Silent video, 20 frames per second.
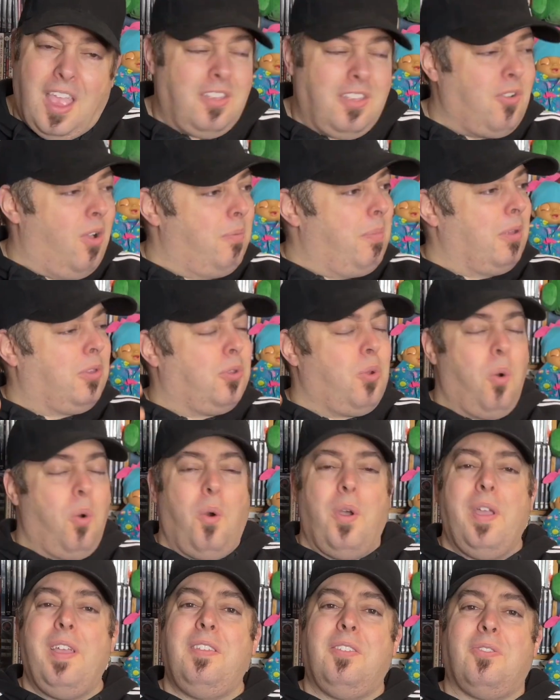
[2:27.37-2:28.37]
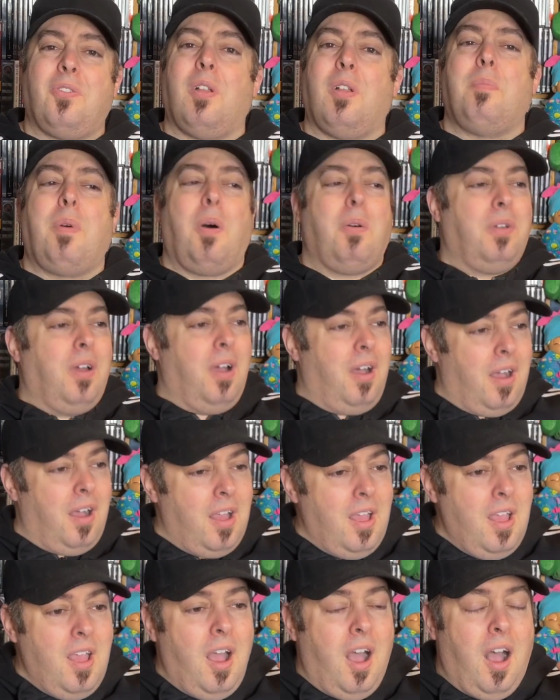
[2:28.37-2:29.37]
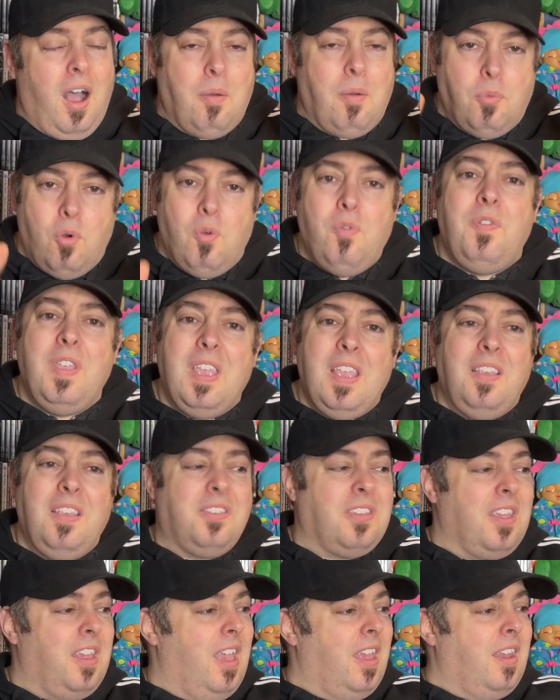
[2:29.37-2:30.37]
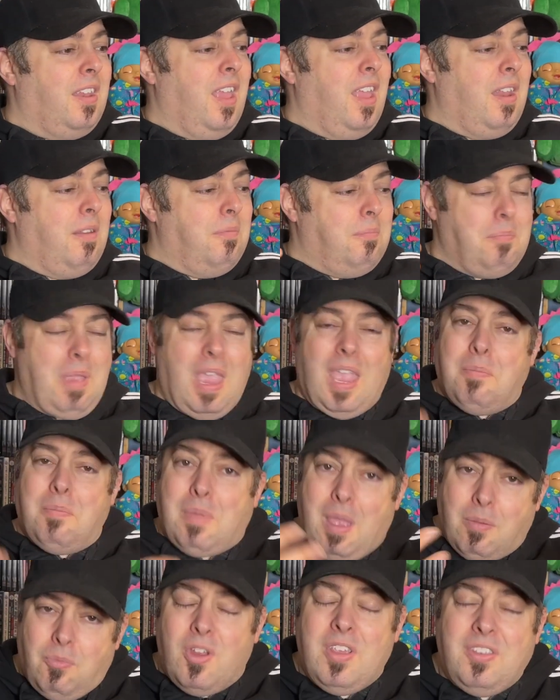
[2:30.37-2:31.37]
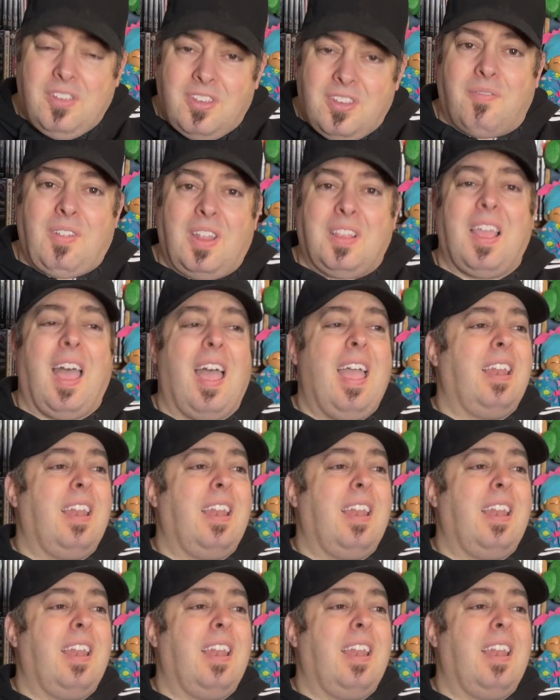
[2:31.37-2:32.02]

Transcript: It's all about toys, it's all about uh, uh, movies and, and making memories and stuff like that.